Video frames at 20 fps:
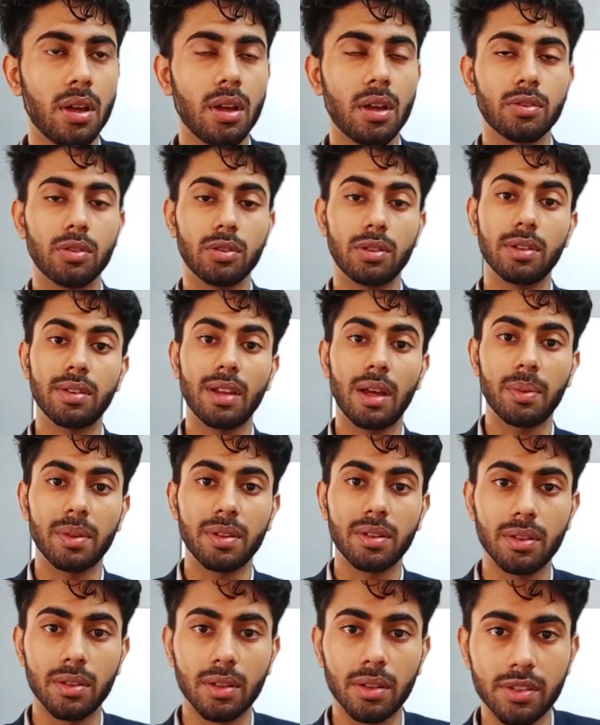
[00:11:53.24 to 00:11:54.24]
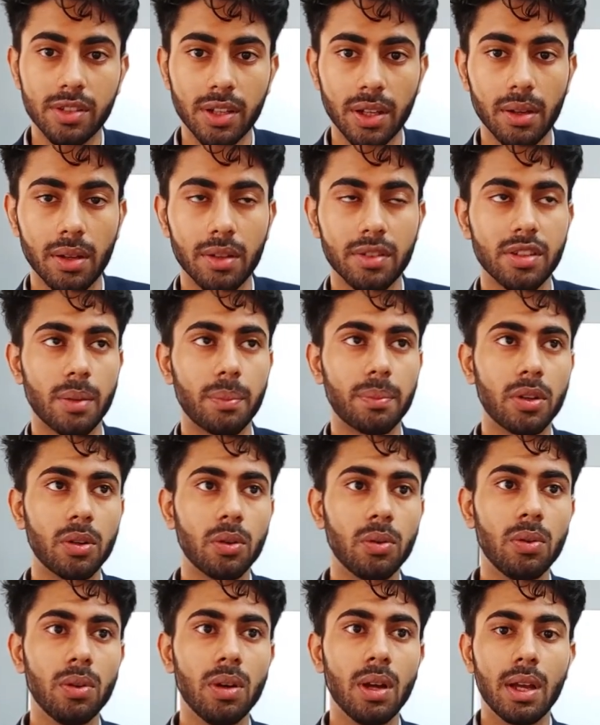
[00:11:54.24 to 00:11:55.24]
So this happens in a step
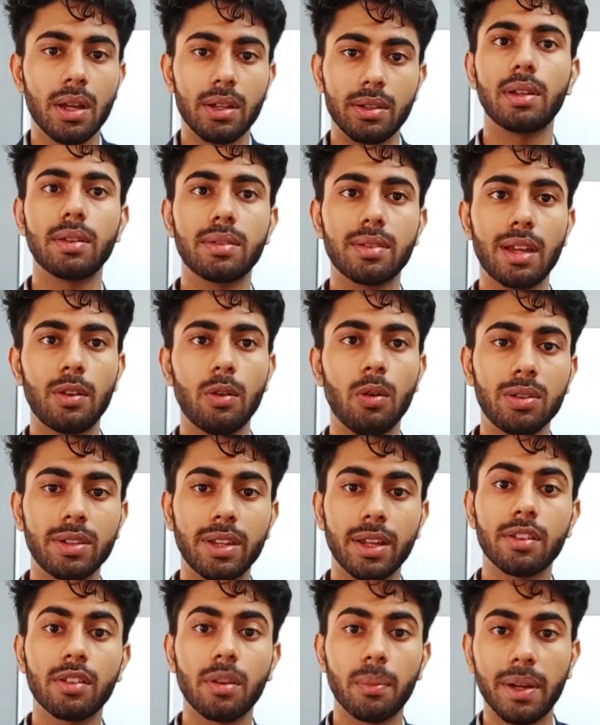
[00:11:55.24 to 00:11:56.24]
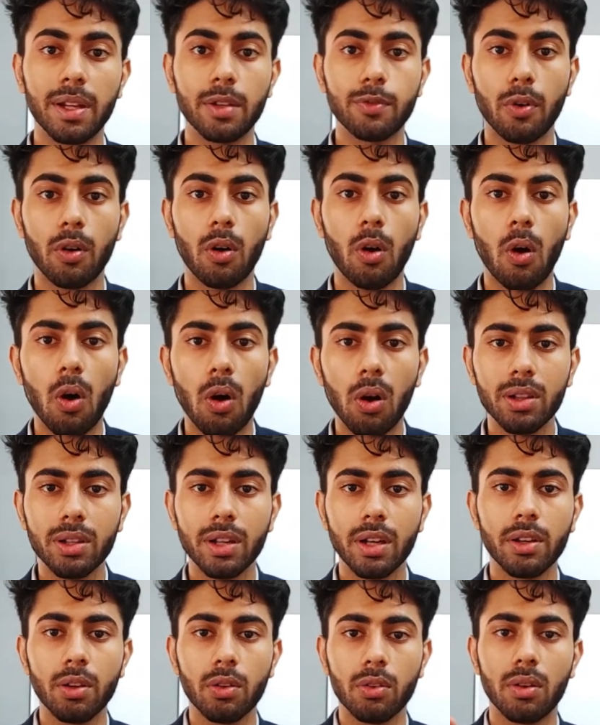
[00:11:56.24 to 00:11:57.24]
2. This whole thing repeats for all
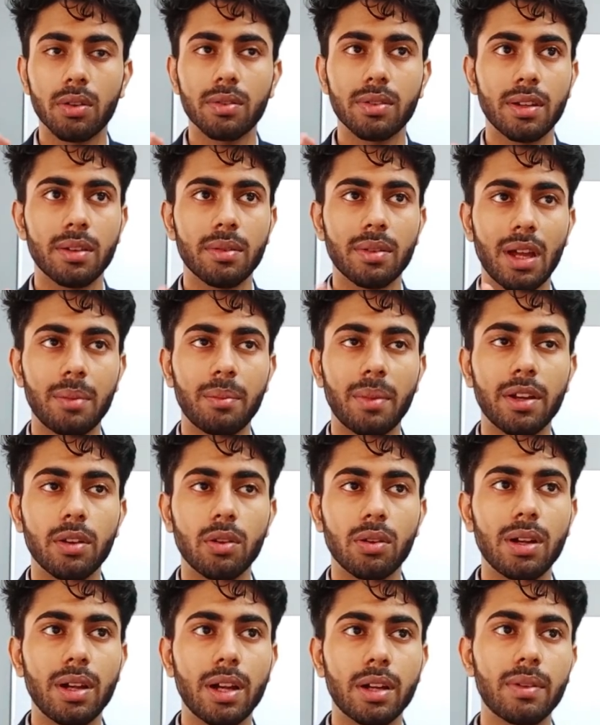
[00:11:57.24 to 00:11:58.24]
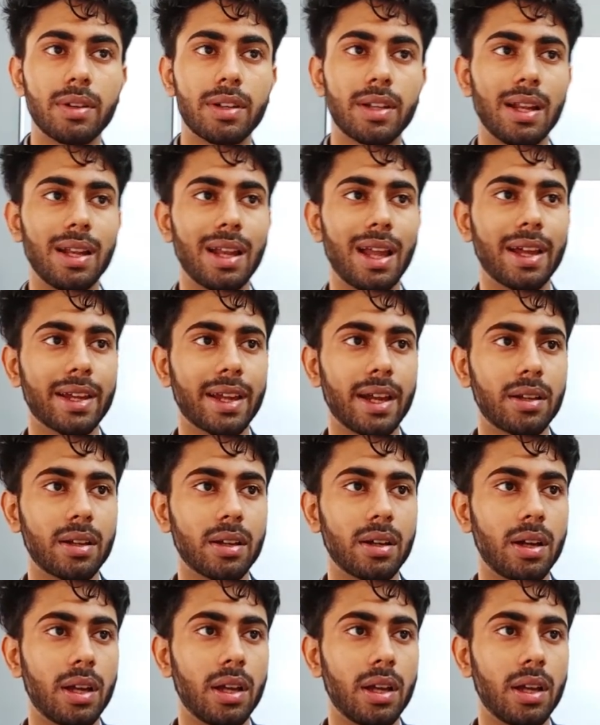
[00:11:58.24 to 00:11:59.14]
the neurons inside my neural network till I get